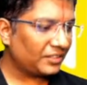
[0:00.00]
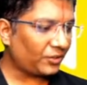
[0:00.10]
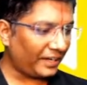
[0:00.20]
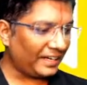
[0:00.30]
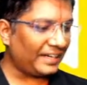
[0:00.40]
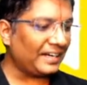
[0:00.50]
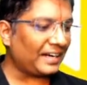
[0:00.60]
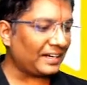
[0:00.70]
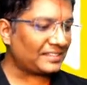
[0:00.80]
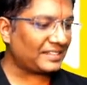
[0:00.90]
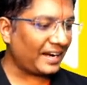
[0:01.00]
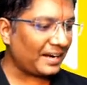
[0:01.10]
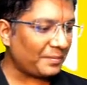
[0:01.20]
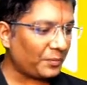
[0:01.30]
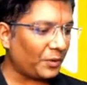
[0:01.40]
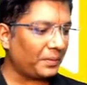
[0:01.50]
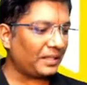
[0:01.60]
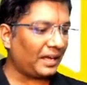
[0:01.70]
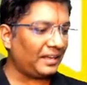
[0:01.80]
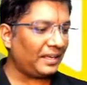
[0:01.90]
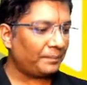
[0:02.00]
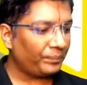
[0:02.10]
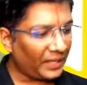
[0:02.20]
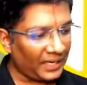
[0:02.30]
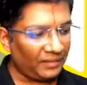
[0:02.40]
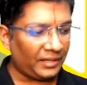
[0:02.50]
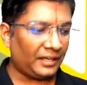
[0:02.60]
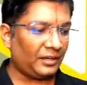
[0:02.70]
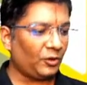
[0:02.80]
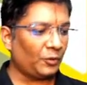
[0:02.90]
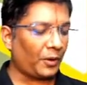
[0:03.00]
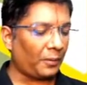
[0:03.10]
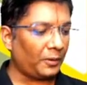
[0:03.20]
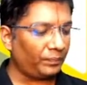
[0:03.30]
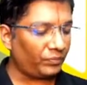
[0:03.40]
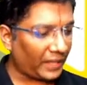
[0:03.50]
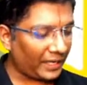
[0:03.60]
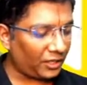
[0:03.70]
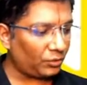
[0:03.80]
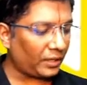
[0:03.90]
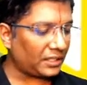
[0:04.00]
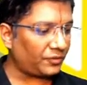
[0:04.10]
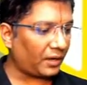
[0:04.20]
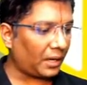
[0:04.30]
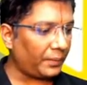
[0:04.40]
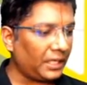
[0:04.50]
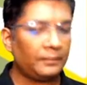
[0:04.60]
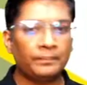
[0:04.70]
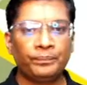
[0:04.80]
So I didn't understand, Muhammad Ali. Anyway, no problem. Thank you. Thanks for coming.